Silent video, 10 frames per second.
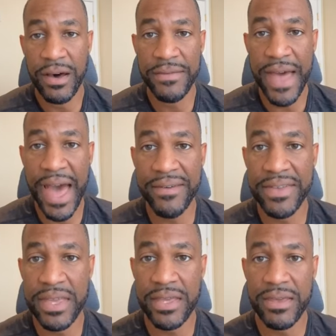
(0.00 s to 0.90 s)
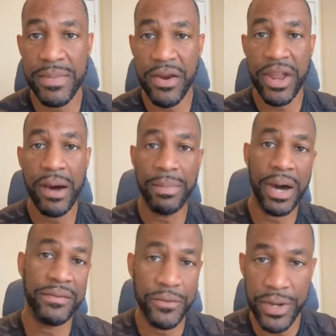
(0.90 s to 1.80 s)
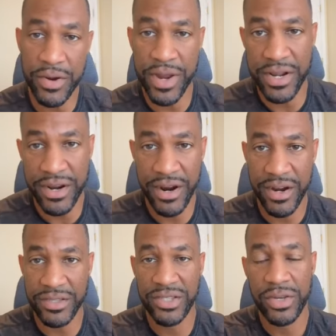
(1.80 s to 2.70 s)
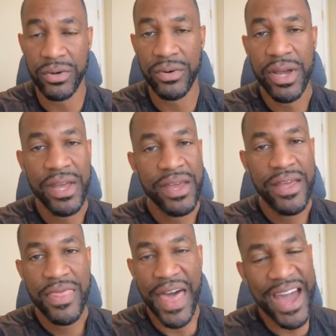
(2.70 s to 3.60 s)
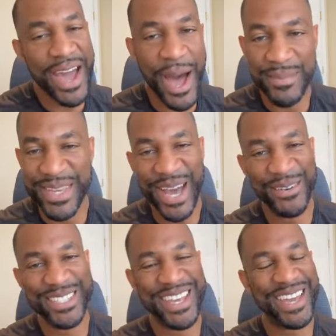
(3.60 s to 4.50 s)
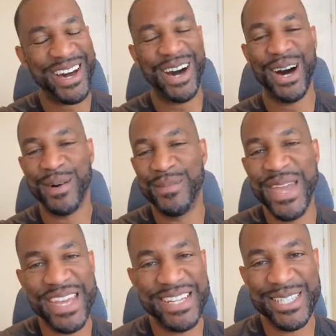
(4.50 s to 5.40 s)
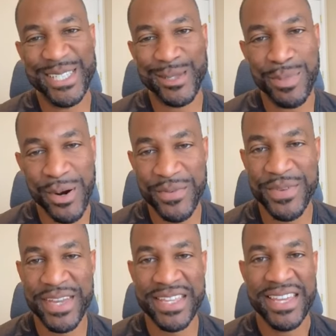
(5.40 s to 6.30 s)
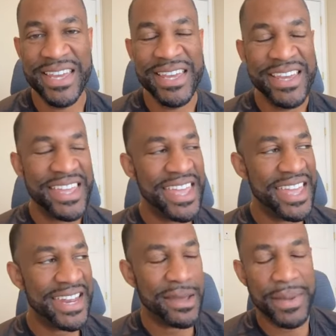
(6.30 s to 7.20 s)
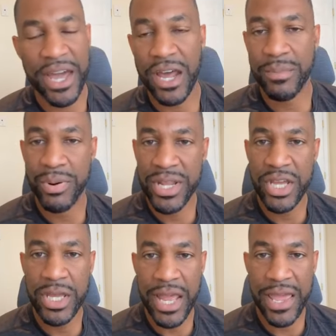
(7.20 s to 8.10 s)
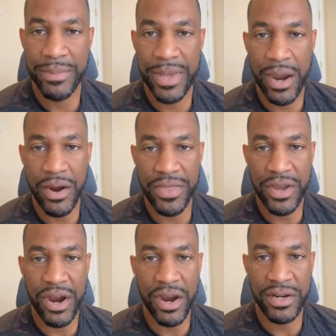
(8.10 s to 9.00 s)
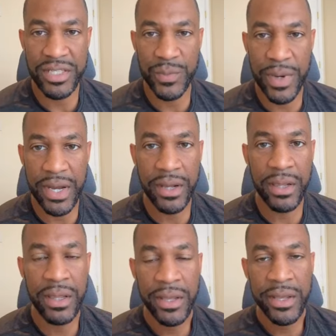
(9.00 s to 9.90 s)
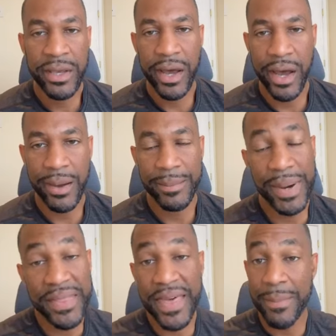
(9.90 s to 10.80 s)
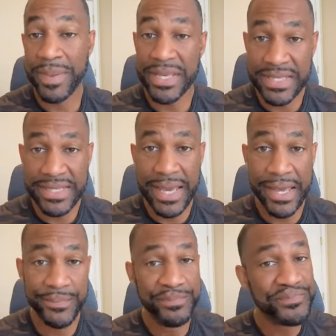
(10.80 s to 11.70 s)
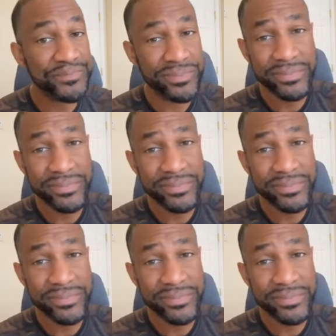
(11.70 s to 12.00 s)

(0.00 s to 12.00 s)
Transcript: of having the Marriott Bonvoy credit card. So that got me. I was like, oh man, this is perfect. And um, I got a pretty good A P R on the card as well. Um, but that being said,